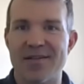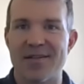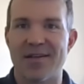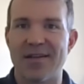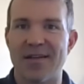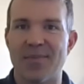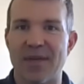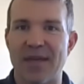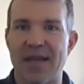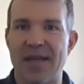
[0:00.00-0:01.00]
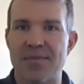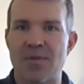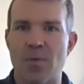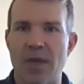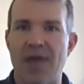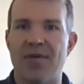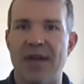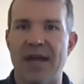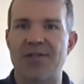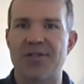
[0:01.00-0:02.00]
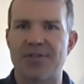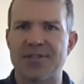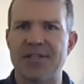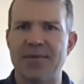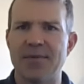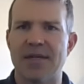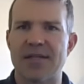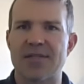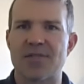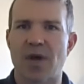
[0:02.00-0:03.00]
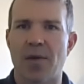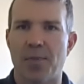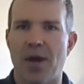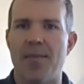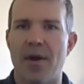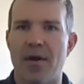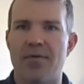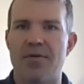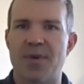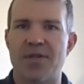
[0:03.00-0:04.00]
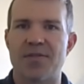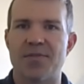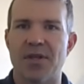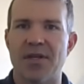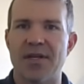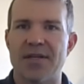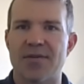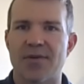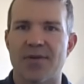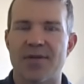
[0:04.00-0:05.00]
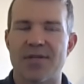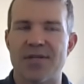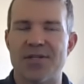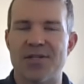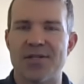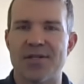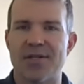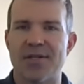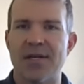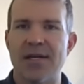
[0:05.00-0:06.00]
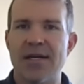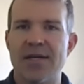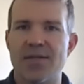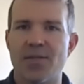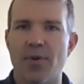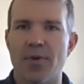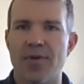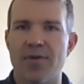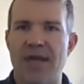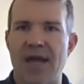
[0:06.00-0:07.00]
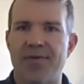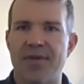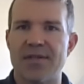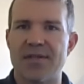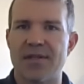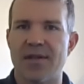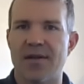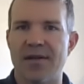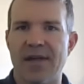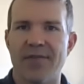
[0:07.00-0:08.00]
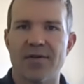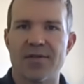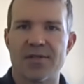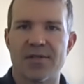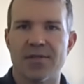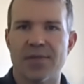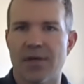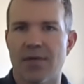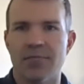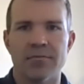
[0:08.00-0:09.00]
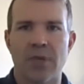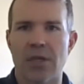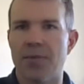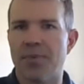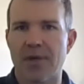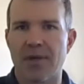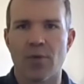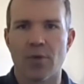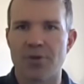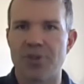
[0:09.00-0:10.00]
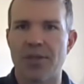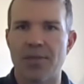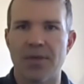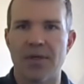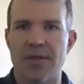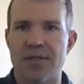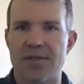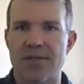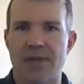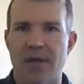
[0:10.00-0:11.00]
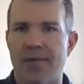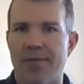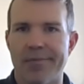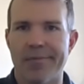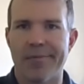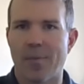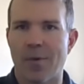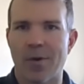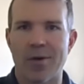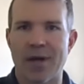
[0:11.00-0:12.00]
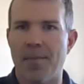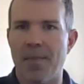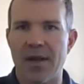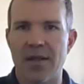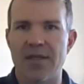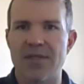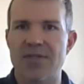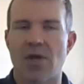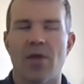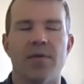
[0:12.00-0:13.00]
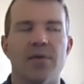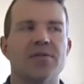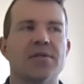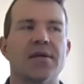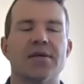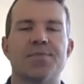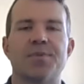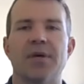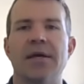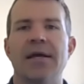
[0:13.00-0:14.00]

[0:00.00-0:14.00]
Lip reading: and at the Olympic Games, and we have a national team, and that's our primary responsibility as an organization to support those athletes in their endeavors to become Olympic world champions, World Cup medalists, all of those things. But